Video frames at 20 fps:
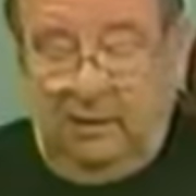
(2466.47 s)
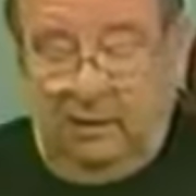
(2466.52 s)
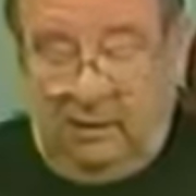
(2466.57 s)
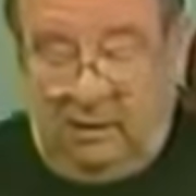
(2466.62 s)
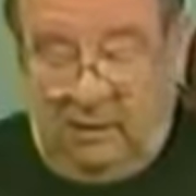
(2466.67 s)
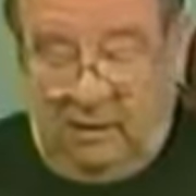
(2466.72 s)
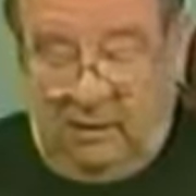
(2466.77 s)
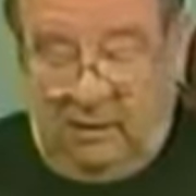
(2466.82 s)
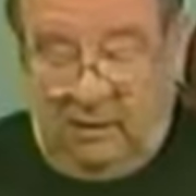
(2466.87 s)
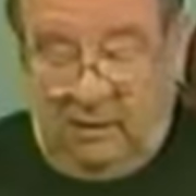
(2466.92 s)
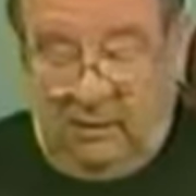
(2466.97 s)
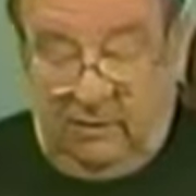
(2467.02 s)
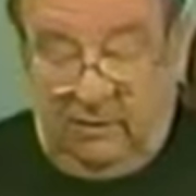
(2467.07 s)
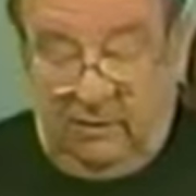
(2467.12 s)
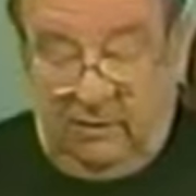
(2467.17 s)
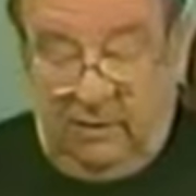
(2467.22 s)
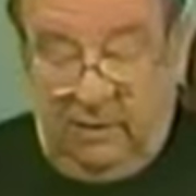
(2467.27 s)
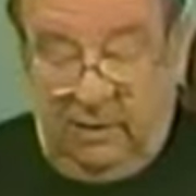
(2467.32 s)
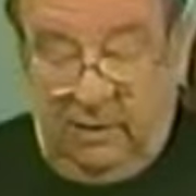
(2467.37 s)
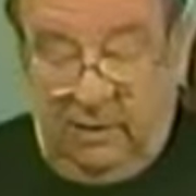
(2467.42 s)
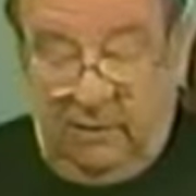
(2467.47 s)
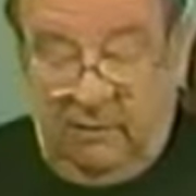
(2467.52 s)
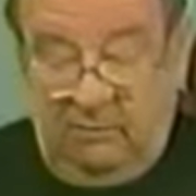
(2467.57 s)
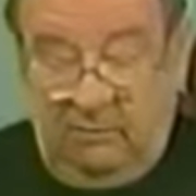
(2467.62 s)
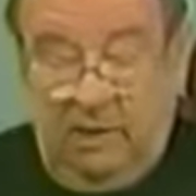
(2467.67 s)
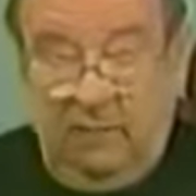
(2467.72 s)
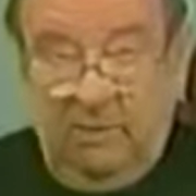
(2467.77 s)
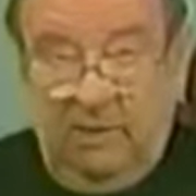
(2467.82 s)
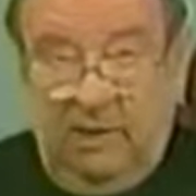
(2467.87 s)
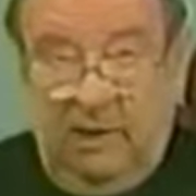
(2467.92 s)
uh, and
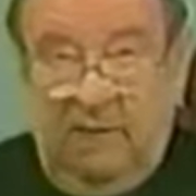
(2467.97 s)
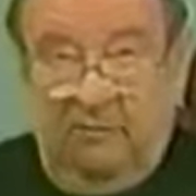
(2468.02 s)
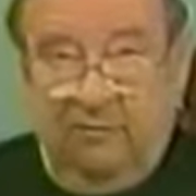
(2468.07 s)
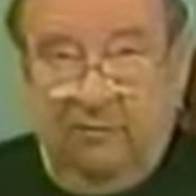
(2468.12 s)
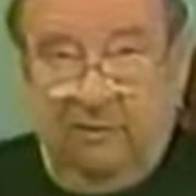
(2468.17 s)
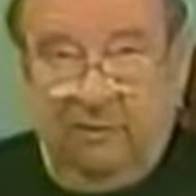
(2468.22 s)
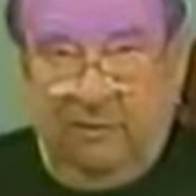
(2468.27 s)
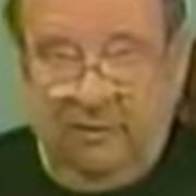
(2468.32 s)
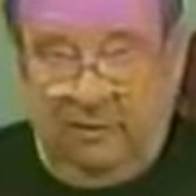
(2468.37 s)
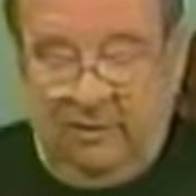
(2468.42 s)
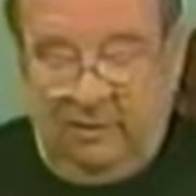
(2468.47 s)
maybe never.